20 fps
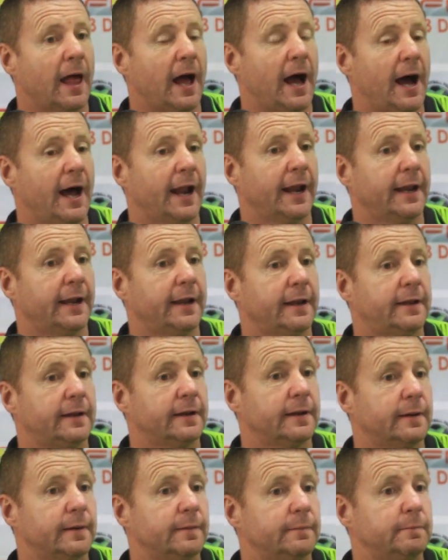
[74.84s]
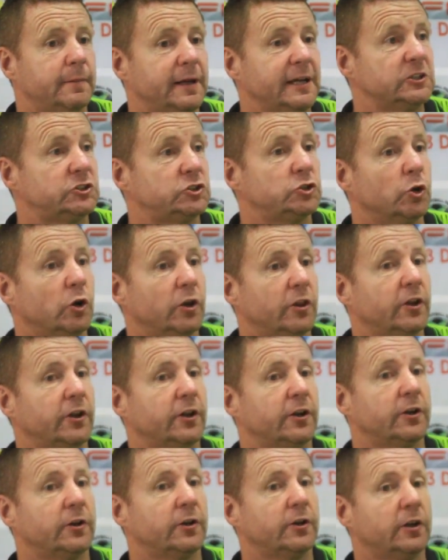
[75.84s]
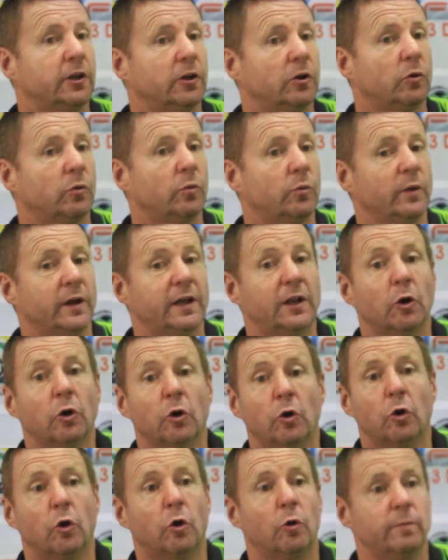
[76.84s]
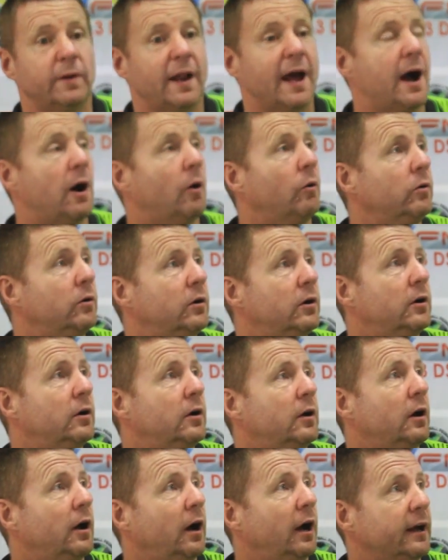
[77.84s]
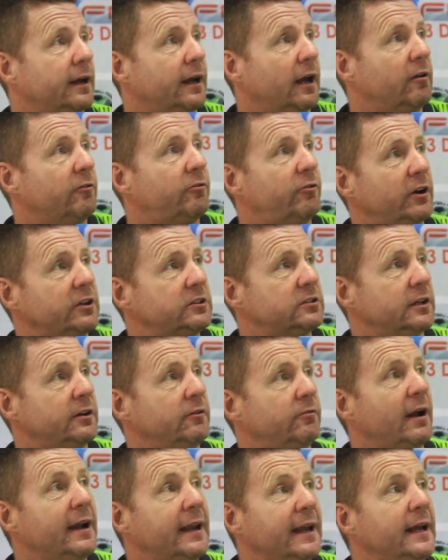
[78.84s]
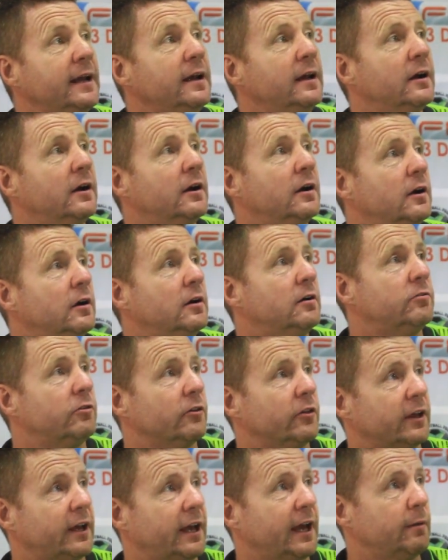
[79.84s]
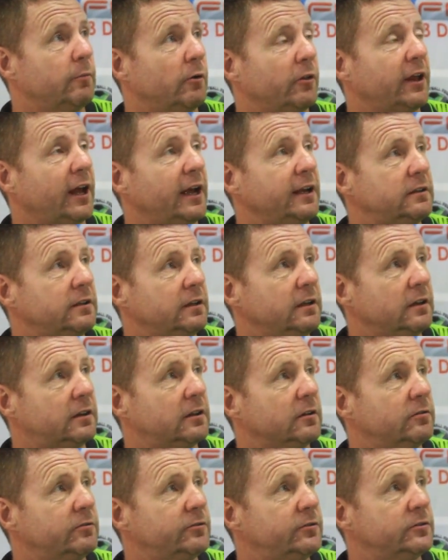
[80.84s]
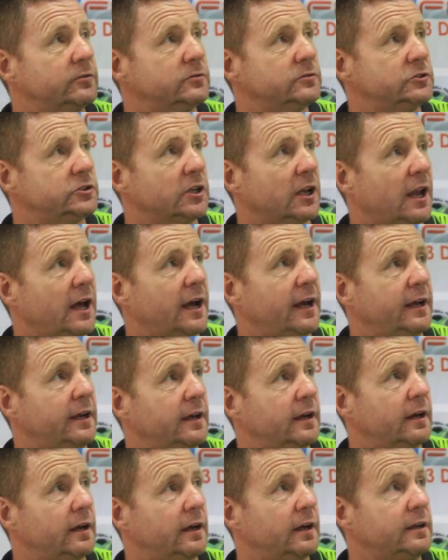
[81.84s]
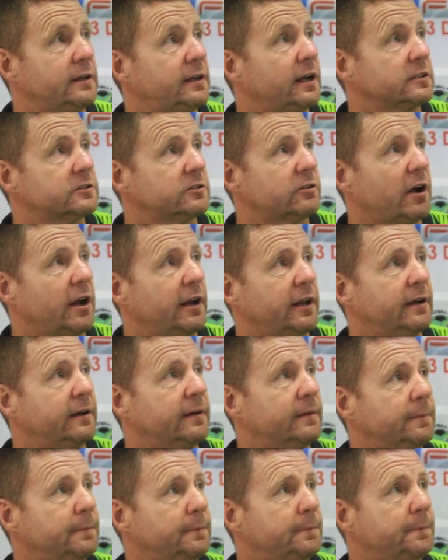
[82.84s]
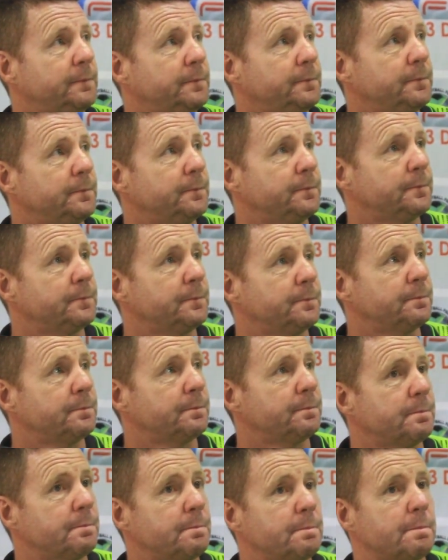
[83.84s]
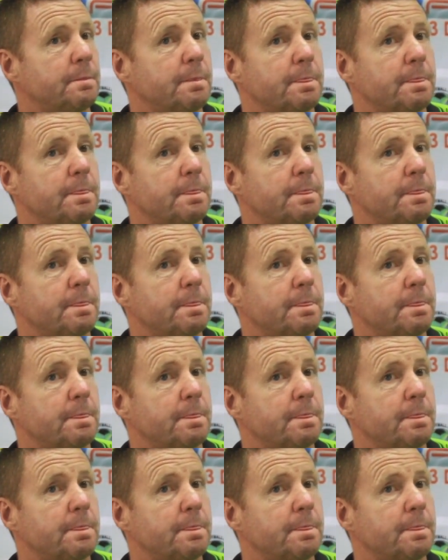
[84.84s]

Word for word: and make sure that, you know, we go home now and get freshly ready for the game on the eighteenth of July in Kazurani. The